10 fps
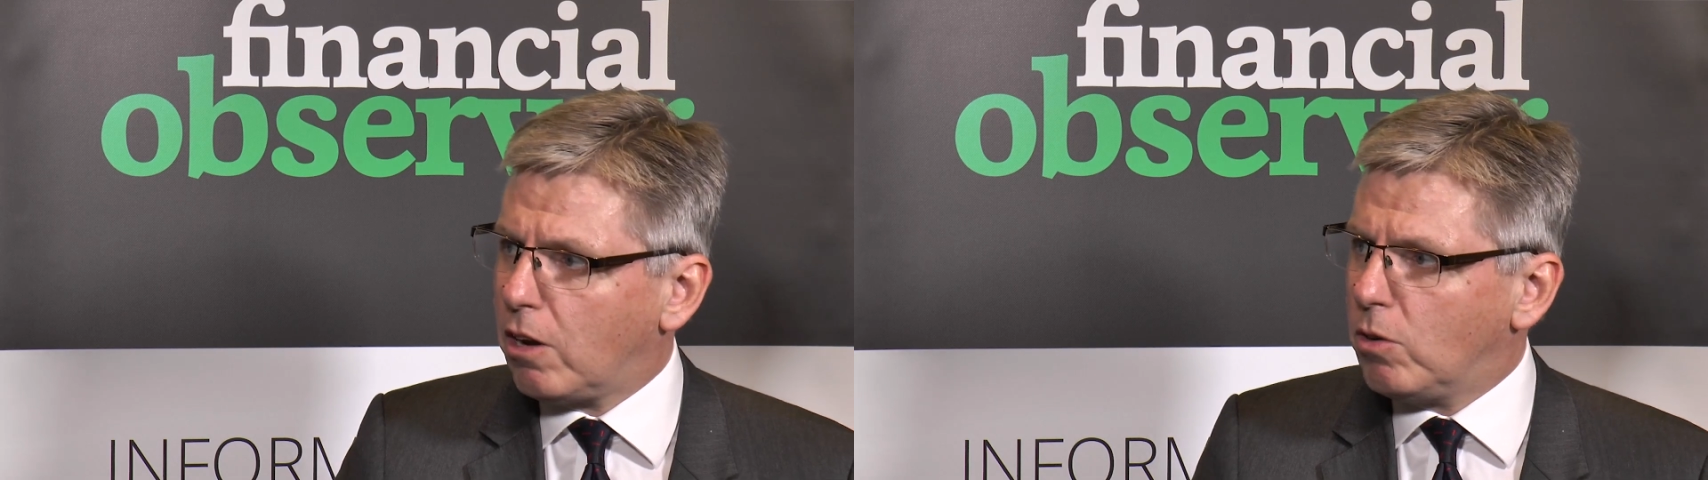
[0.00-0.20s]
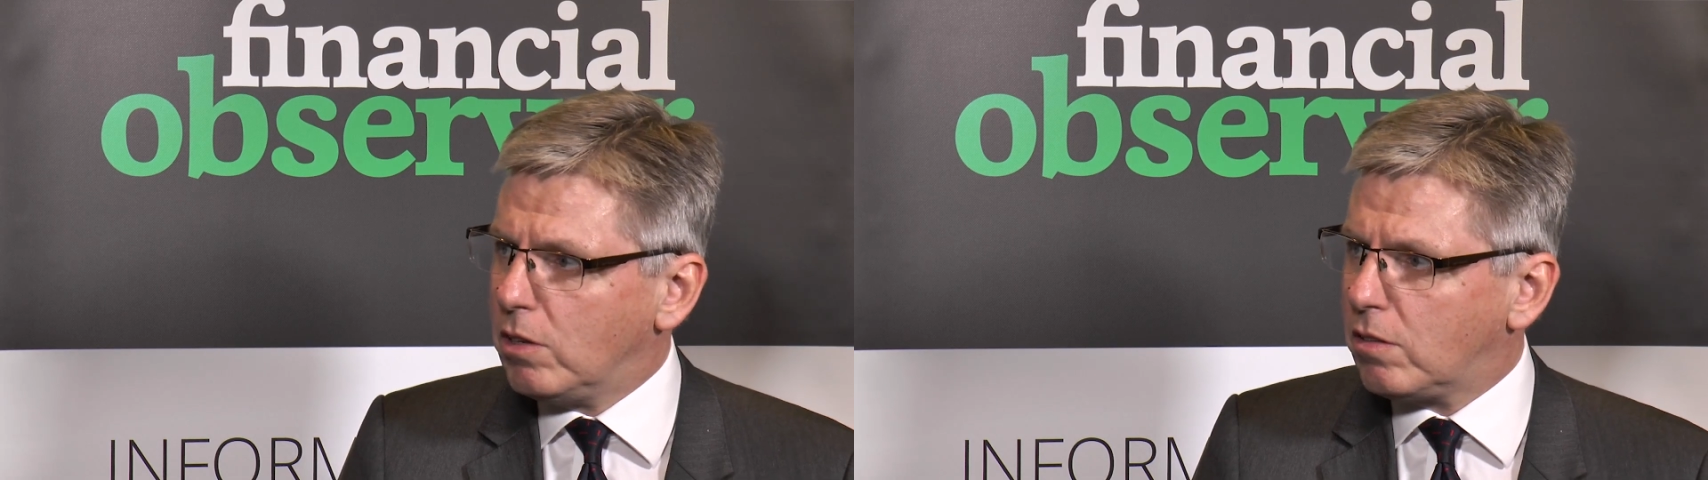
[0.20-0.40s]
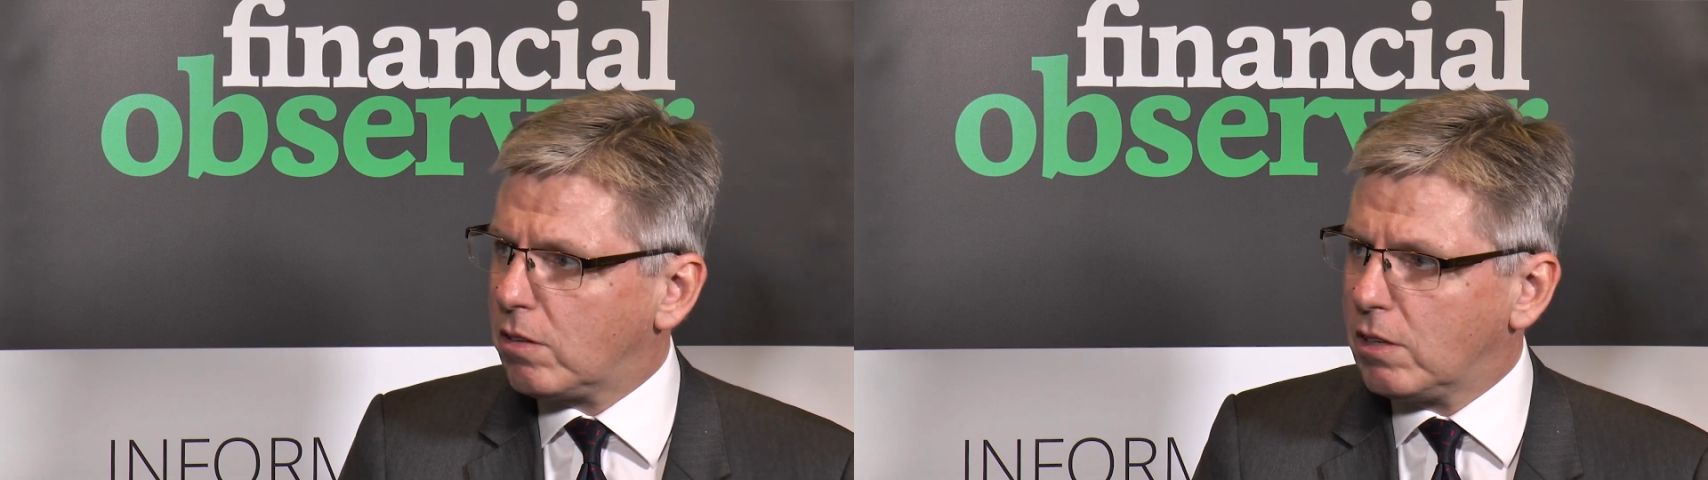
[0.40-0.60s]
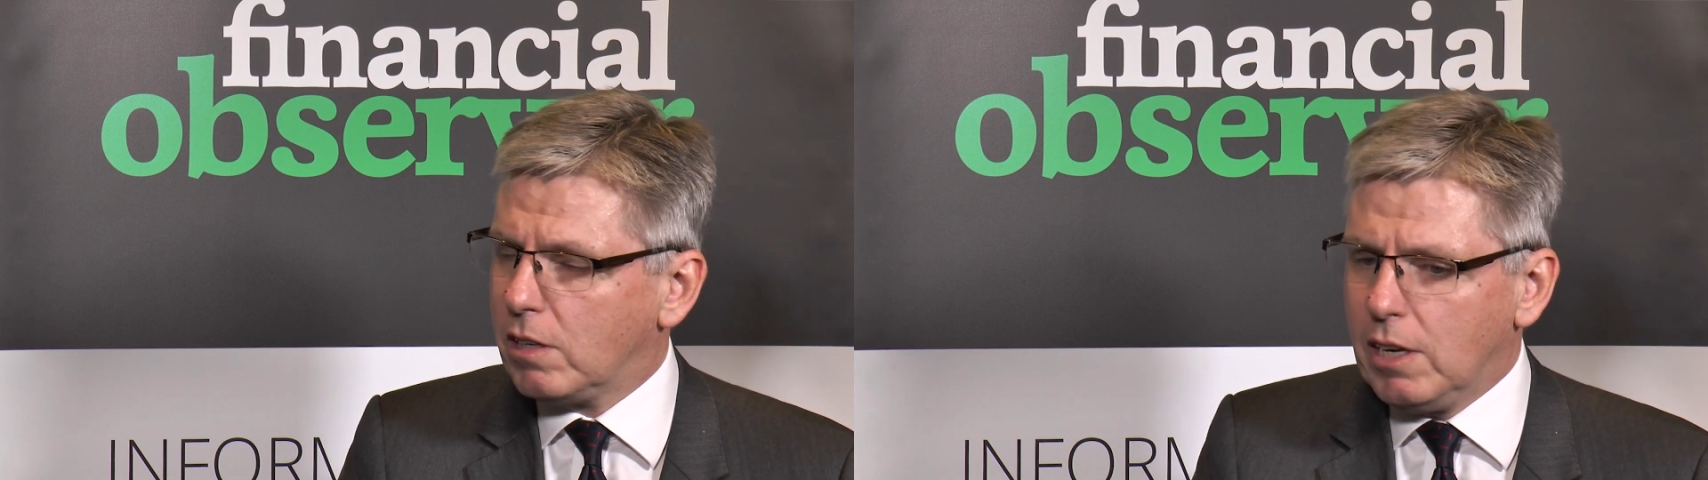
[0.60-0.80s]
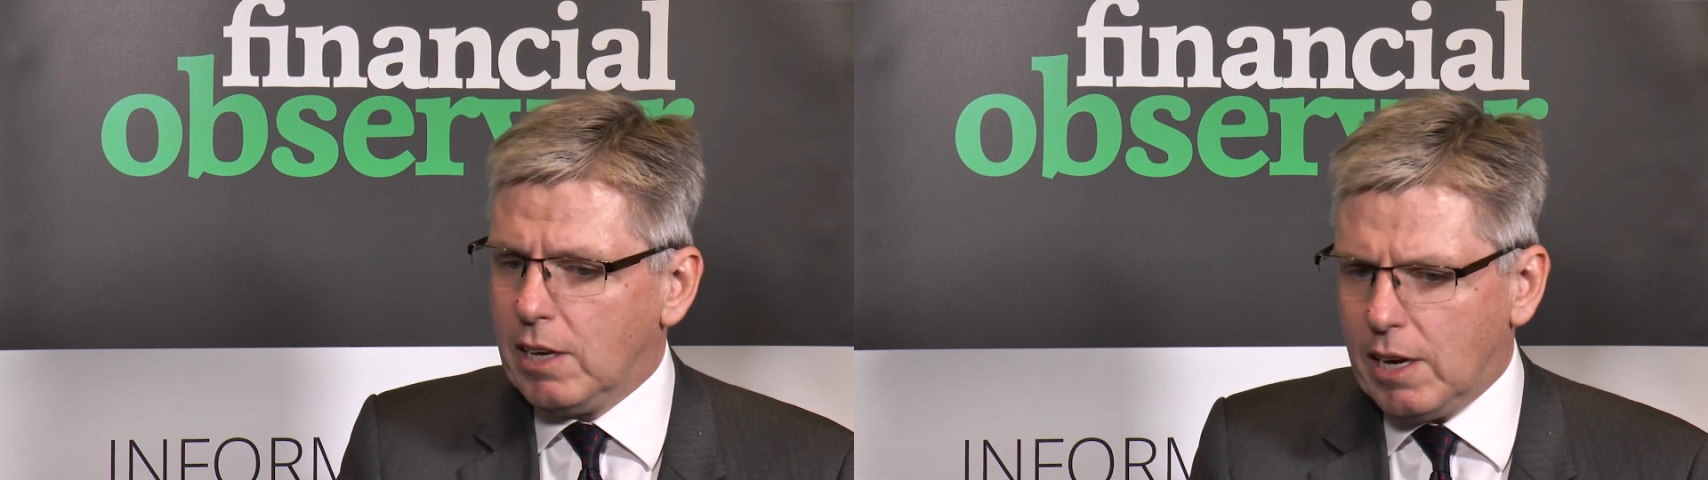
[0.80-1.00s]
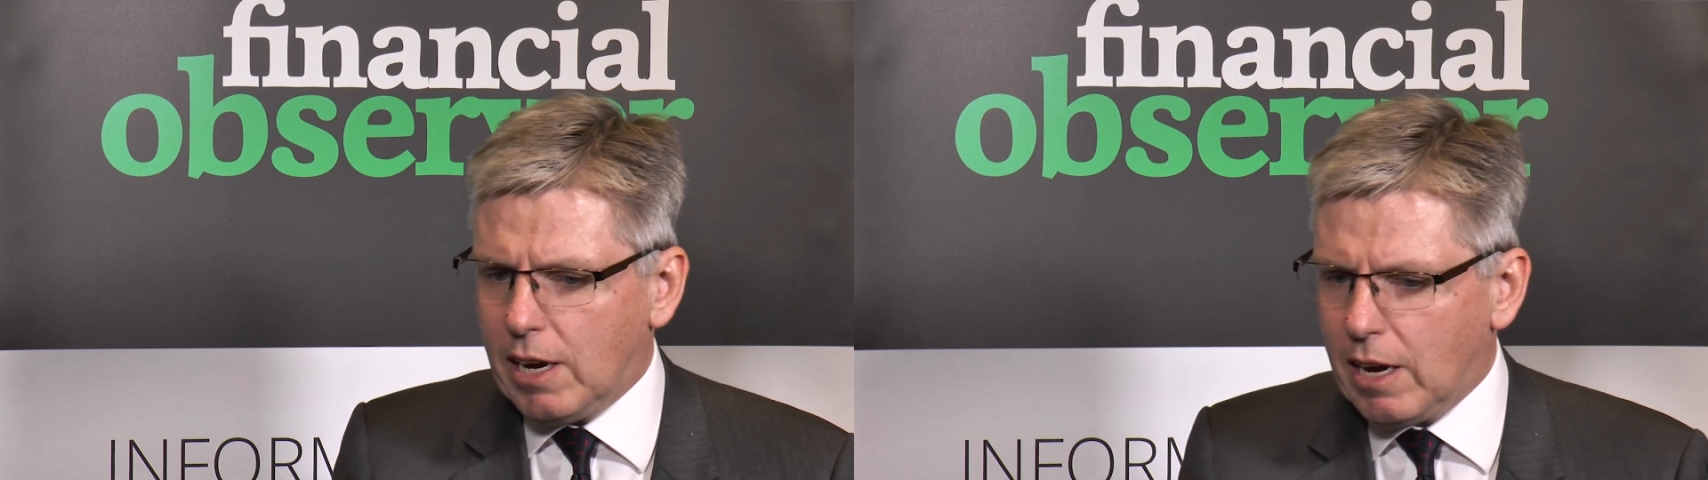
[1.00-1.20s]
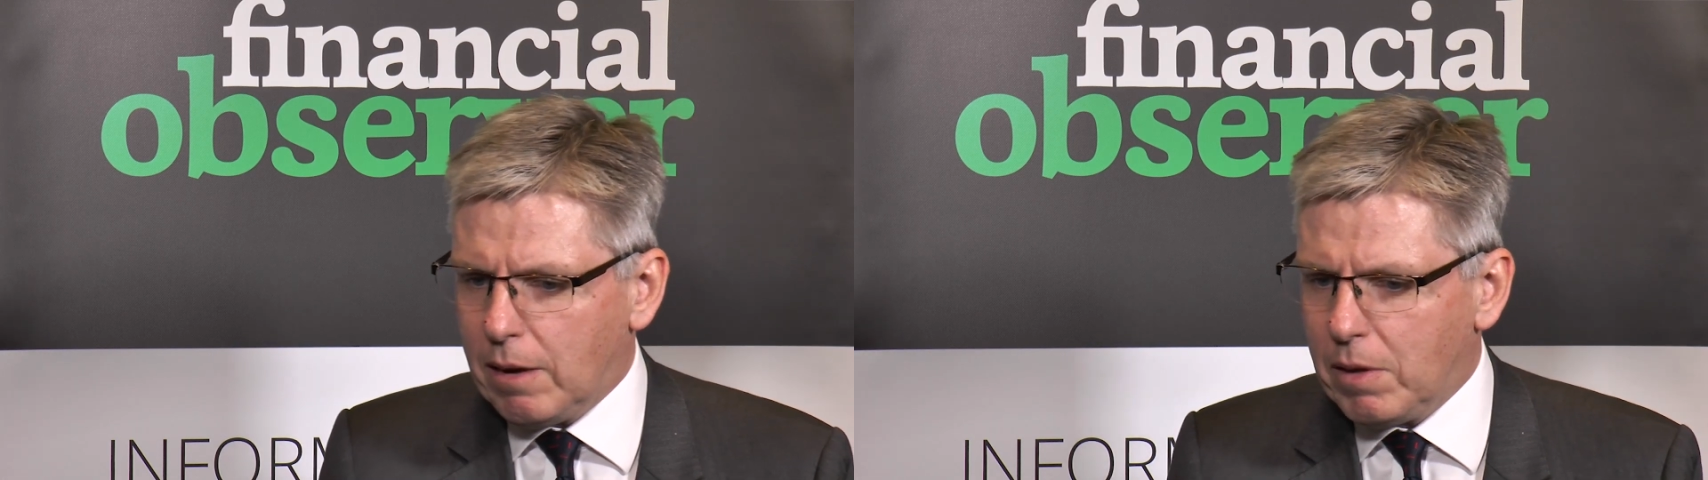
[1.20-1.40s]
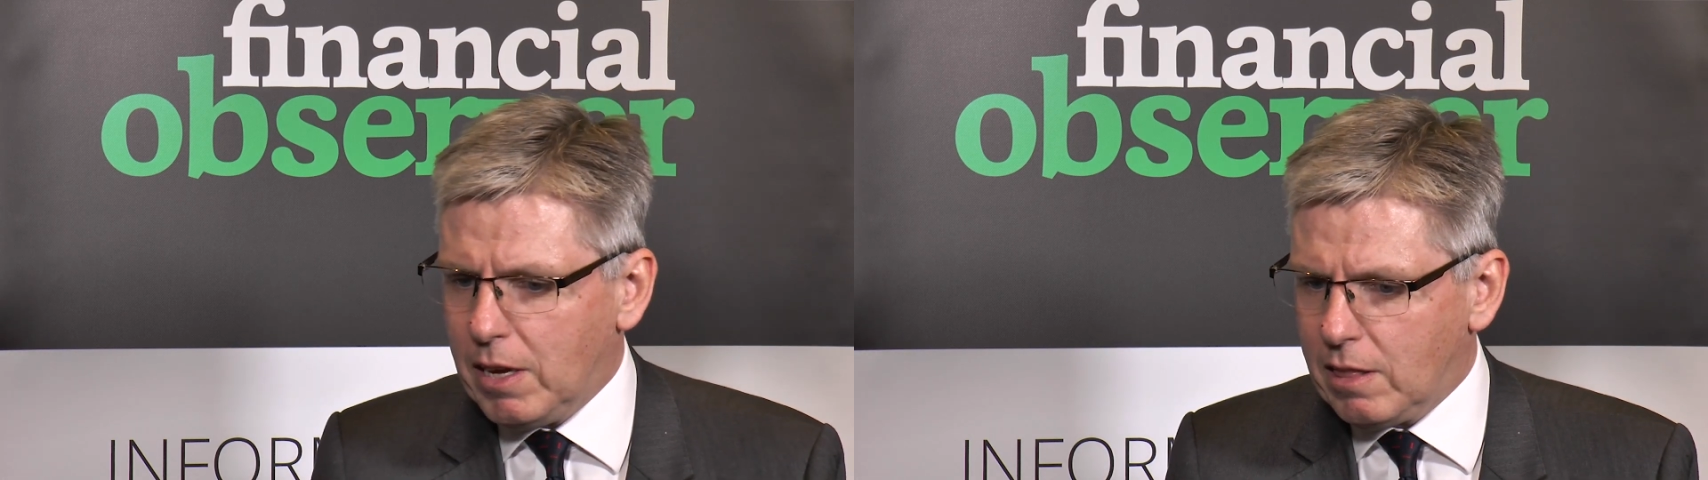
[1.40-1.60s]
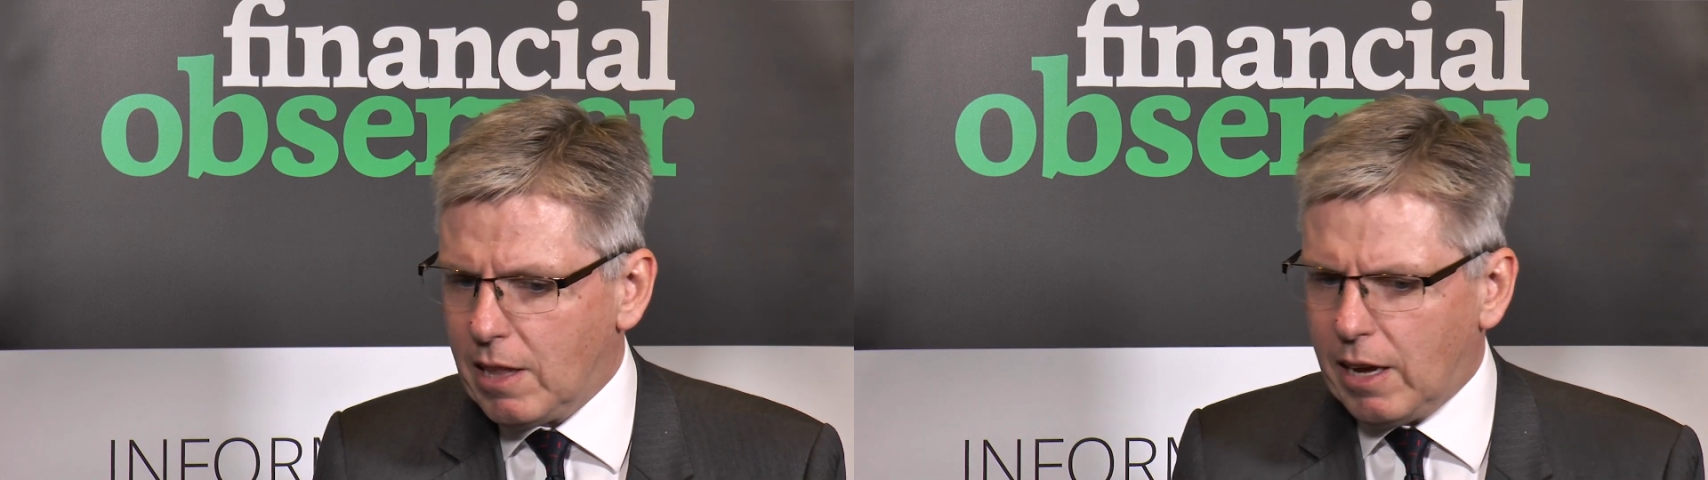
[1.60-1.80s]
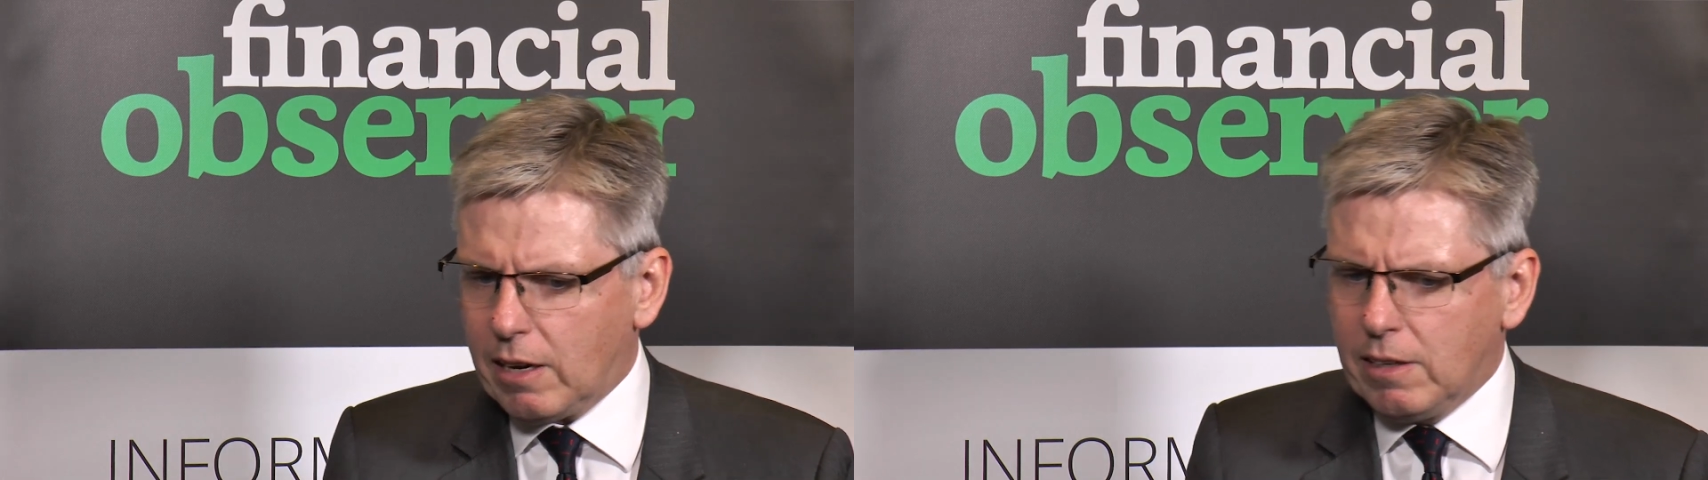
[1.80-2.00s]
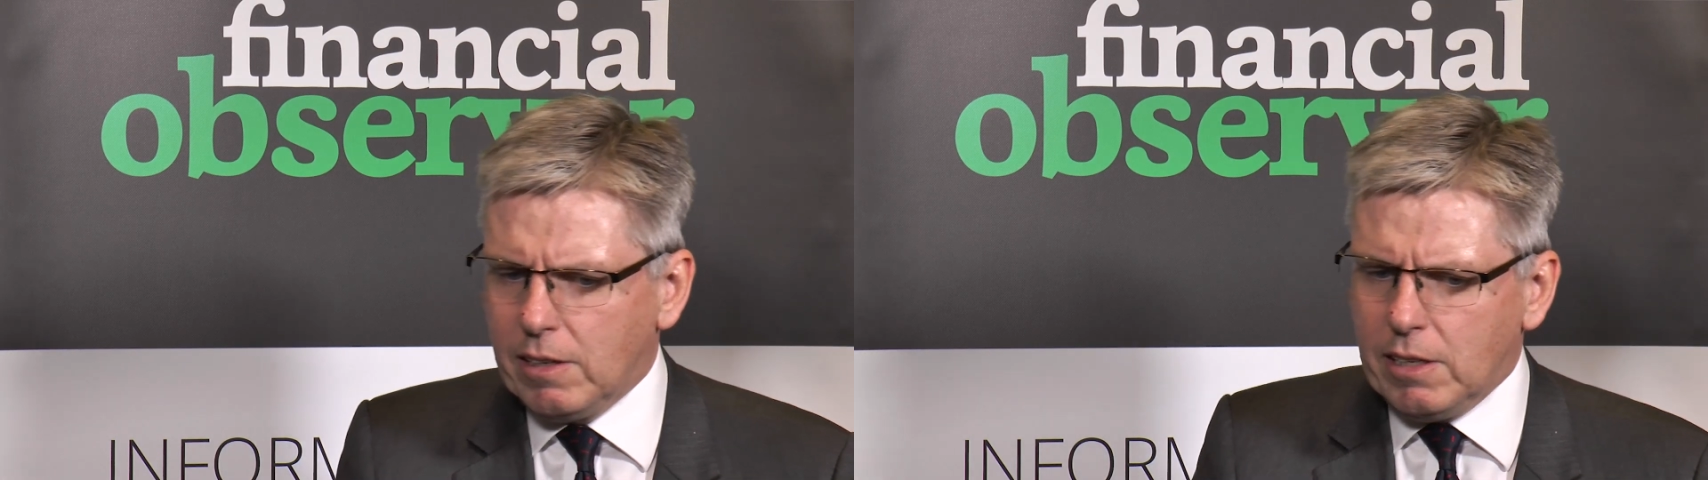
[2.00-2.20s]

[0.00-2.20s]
risk in that.